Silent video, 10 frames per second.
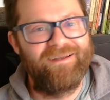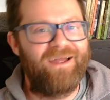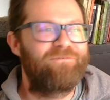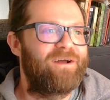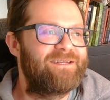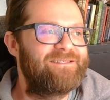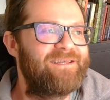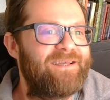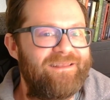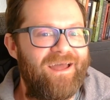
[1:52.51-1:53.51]
everyone got
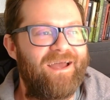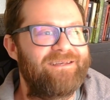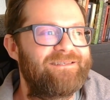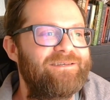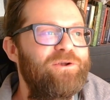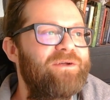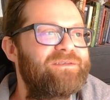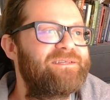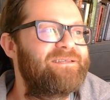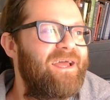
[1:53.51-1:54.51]
sick of that because you don't have to
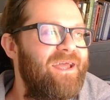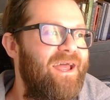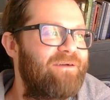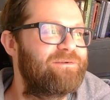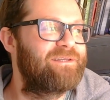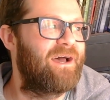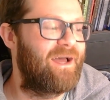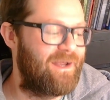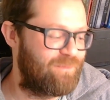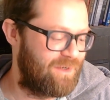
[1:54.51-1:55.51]
say it every
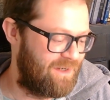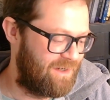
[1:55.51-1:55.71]
time.